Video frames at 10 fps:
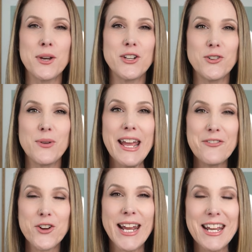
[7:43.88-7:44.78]
we do,
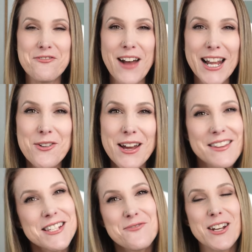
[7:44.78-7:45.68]
if you're getting value out of
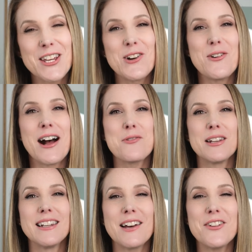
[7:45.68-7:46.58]
this video, I would
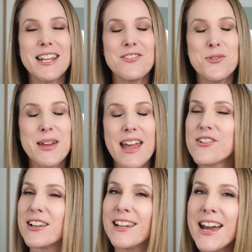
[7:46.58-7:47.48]
love it if you gave
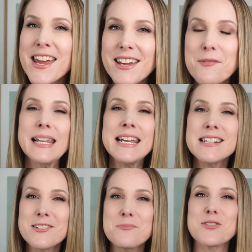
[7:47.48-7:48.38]
it a like.
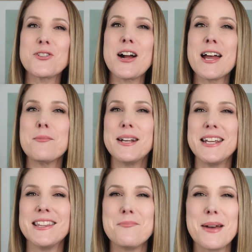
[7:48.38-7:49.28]
Please subscribe and
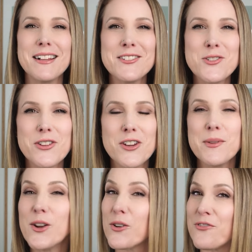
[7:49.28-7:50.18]
hit the bell so that you can
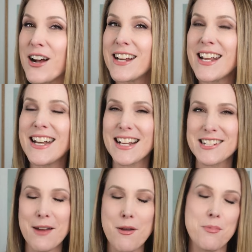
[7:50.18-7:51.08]
be notified next
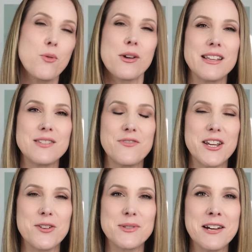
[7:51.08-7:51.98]
time I put one of these
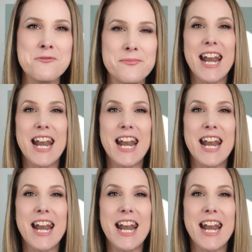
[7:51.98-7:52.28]
videos out.